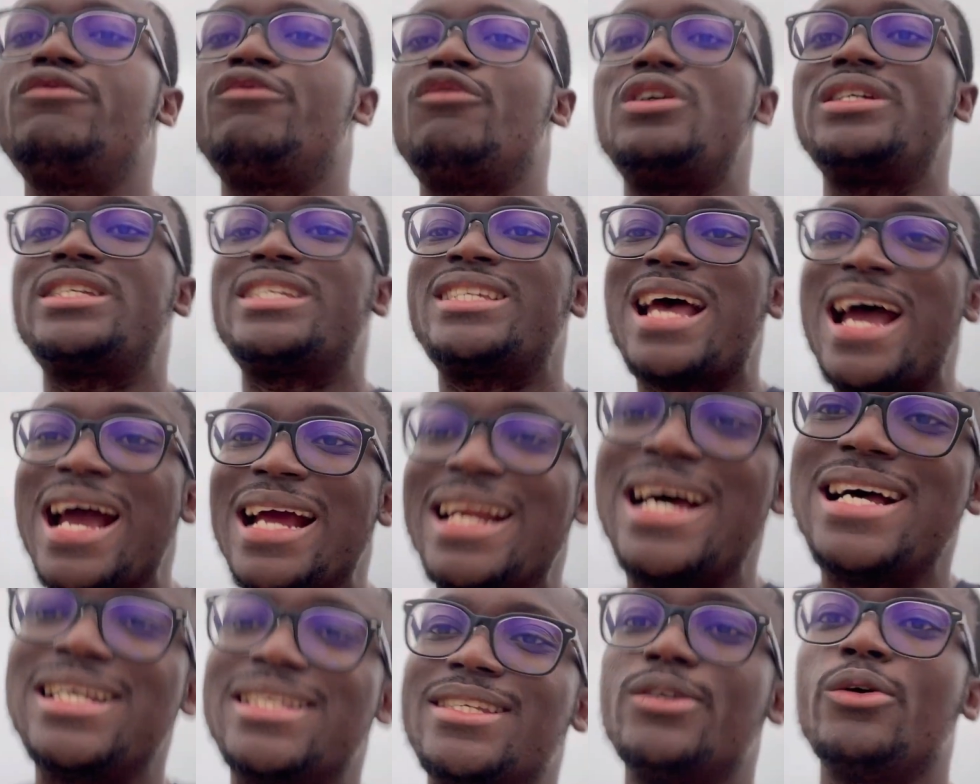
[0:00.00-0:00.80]
for a side
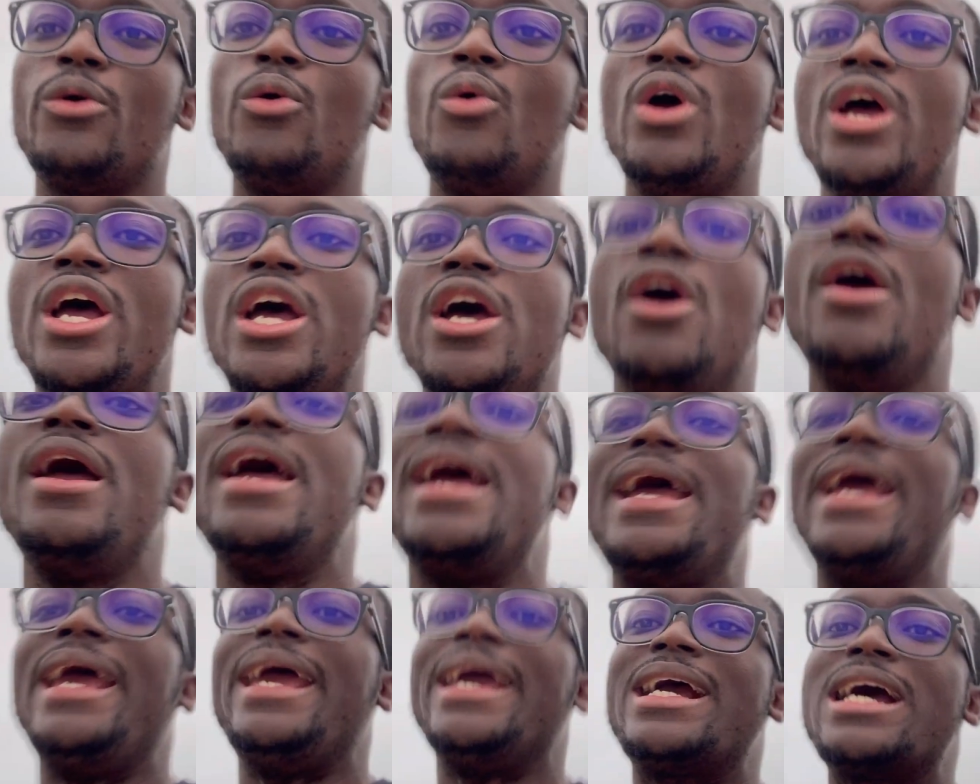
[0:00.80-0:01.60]
hustle,
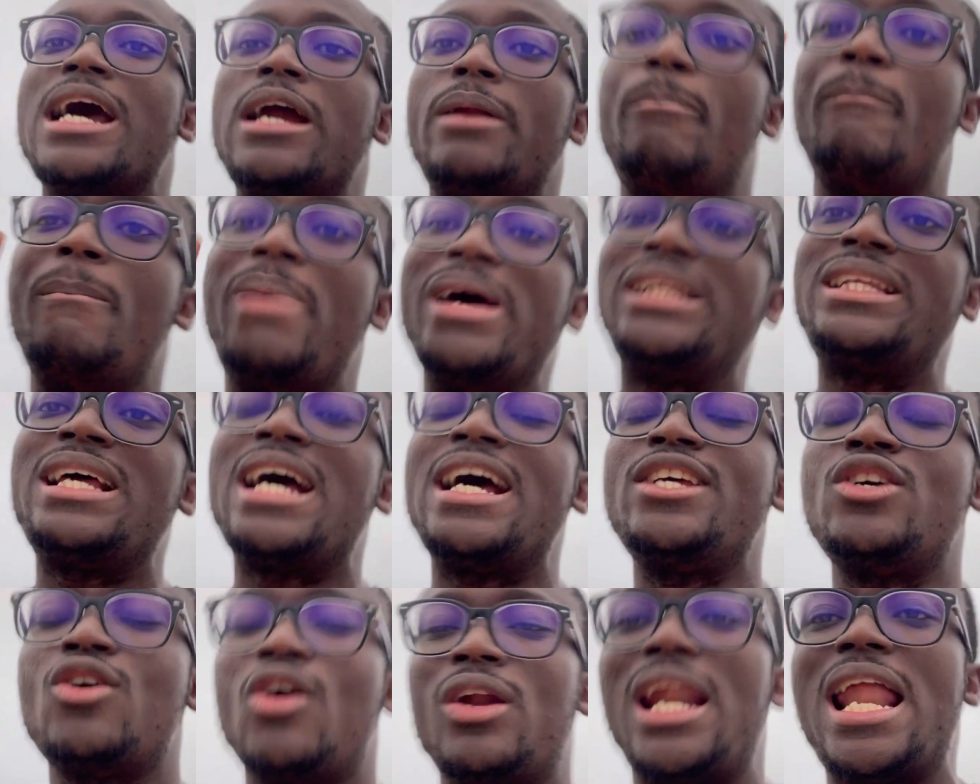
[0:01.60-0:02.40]
it can
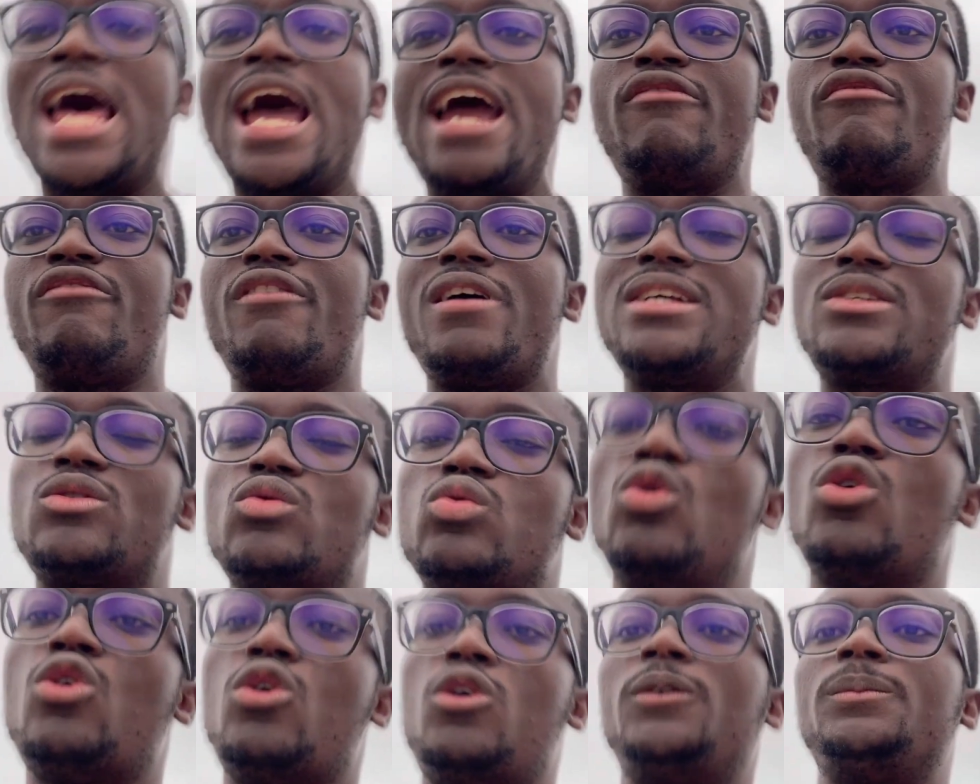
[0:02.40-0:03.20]
better your life as
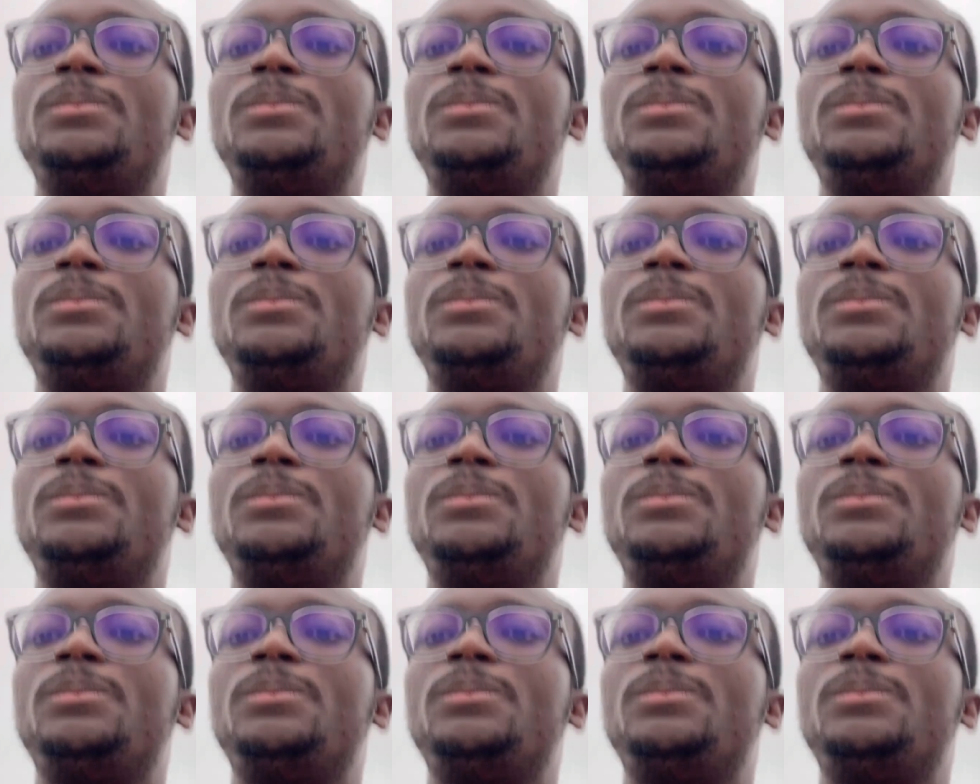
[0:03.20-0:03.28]
well.